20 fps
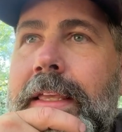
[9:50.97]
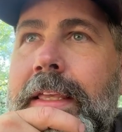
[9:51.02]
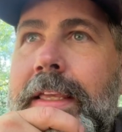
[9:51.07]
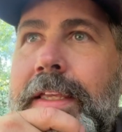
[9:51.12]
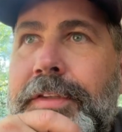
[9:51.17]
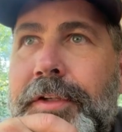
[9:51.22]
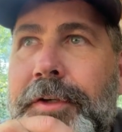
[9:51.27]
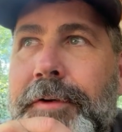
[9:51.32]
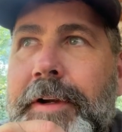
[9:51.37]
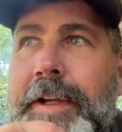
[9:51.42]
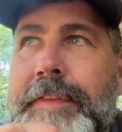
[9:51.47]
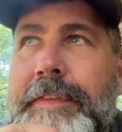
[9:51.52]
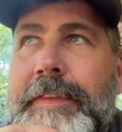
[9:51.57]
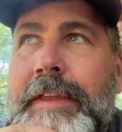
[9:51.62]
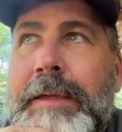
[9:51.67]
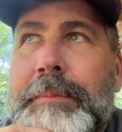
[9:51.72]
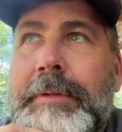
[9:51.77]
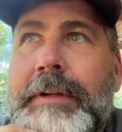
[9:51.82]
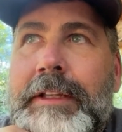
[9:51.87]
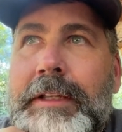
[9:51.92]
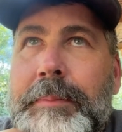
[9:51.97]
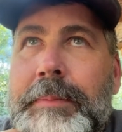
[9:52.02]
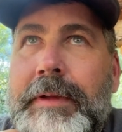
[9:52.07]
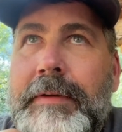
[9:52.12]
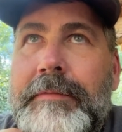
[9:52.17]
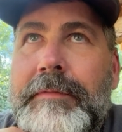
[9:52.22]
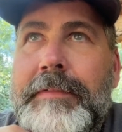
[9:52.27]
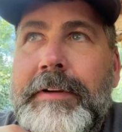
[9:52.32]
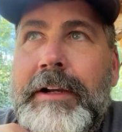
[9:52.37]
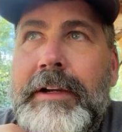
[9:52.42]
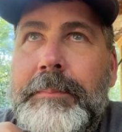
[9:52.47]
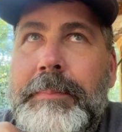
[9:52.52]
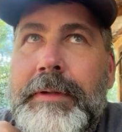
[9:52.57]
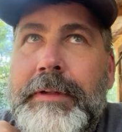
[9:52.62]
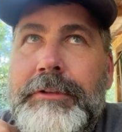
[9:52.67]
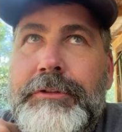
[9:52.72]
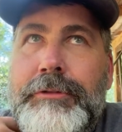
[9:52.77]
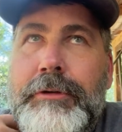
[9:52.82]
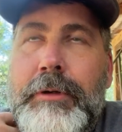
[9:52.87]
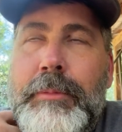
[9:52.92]
is a great thing, but it could be a very
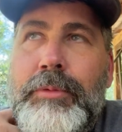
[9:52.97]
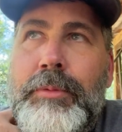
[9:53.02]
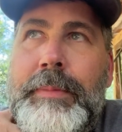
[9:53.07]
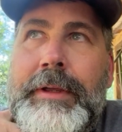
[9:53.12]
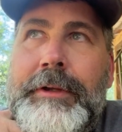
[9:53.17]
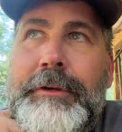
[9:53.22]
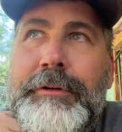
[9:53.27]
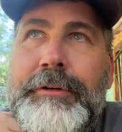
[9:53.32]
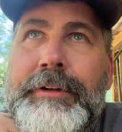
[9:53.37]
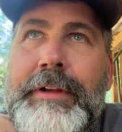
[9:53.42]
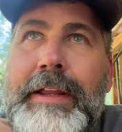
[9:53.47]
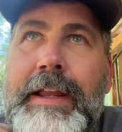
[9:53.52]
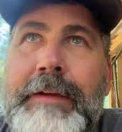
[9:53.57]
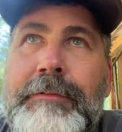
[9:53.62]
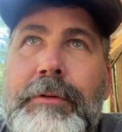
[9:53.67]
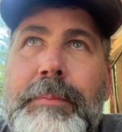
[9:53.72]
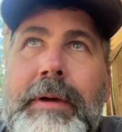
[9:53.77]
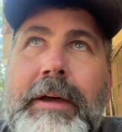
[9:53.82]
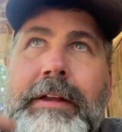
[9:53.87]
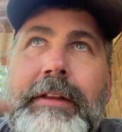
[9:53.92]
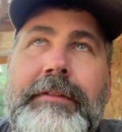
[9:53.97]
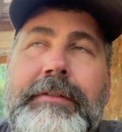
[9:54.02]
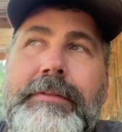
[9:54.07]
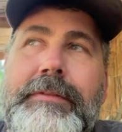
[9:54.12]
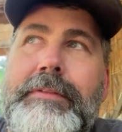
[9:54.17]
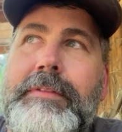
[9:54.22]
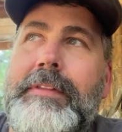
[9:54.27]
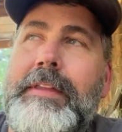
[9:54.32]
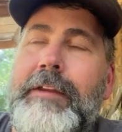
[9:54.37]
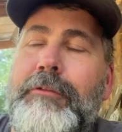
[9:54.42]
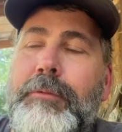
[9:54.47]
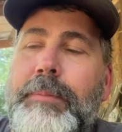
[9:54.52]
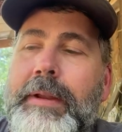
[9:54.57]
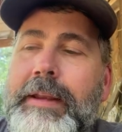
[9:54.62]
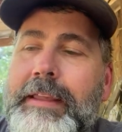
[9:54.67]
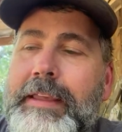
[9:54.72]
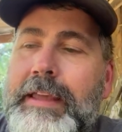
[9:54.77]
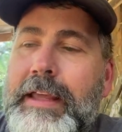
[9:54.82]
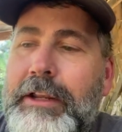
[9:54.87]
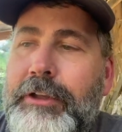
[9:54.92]
big troublemaker. And everybody's
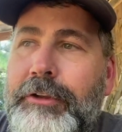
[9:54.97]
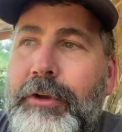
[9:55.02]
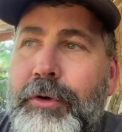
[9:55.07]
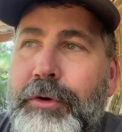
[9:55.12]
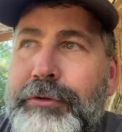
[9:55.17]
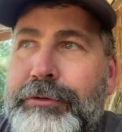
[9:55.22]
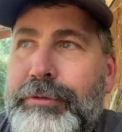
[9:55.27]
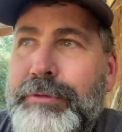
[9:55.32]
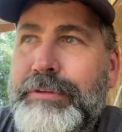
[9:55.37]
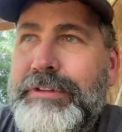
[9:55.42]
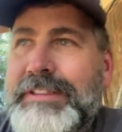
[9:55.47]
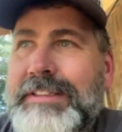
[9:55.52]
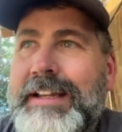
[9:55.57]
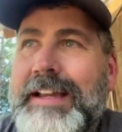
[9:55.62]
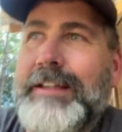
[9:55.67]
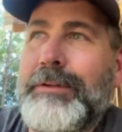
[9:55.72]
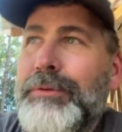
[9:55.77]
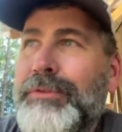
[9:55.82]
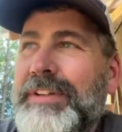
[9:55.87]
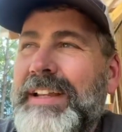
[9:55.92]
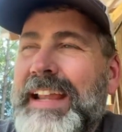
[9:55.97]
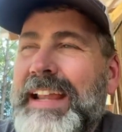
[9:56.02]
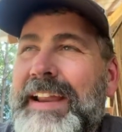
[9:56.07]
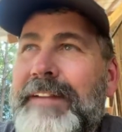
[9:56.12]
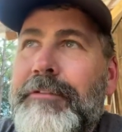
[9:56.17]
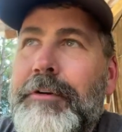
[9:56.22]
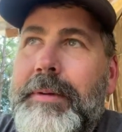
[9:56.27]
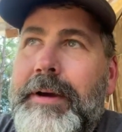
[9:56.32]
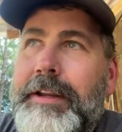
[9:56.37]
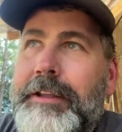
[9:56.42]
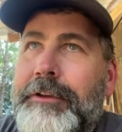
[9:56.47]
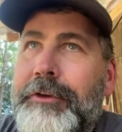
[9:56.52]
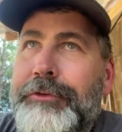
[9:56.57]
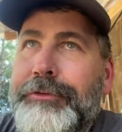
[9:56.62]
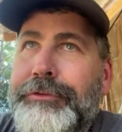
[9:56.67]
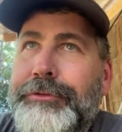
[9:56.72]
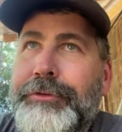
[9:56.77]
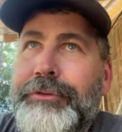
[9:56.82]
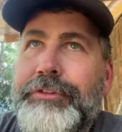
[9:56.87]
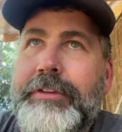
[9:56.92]
Everybody kind of goes through cycles. Everybody
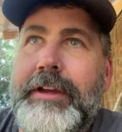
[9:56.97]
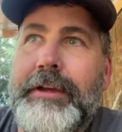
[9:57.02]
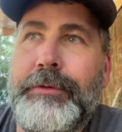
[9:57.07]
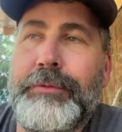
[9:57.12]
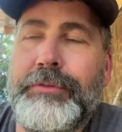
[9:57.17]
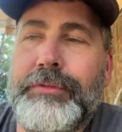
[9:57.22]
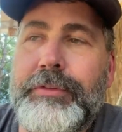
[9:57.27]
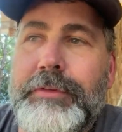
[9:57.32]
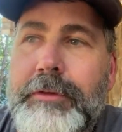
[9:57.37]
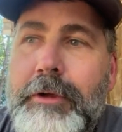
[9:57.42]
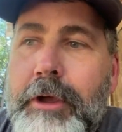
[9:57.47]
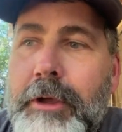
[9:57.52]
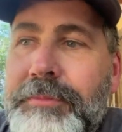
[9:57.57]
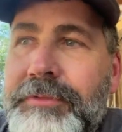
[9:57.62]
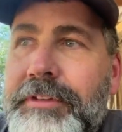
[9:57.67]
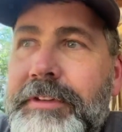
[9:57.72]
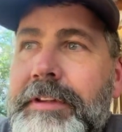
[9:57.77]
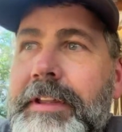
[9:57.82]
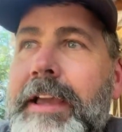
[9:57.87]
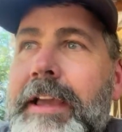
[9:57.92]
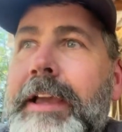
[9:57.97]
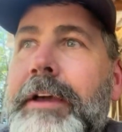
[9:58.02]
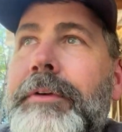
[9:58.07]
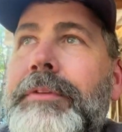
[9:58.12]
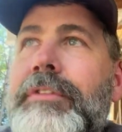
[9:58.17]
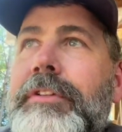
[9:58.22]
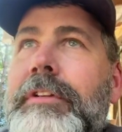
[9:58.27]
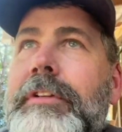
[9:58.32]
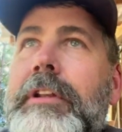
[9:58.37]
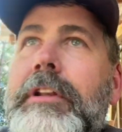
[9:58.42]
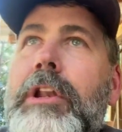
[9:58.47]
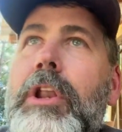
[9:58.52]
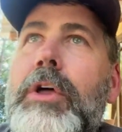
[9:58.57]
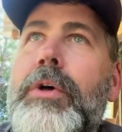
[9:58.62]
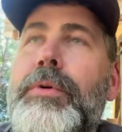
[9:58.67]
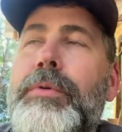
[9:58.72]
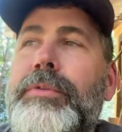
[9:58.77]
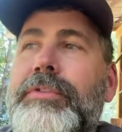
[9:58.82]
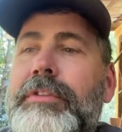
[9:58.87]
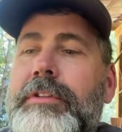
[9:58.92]
goes through cycles of ups and downs and
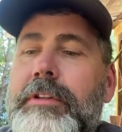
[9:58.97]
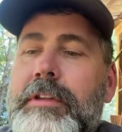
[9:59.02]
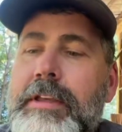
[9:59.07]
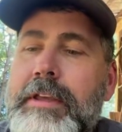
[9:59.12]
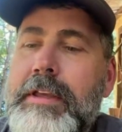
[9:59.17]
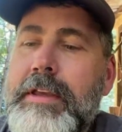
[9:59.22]
lows, and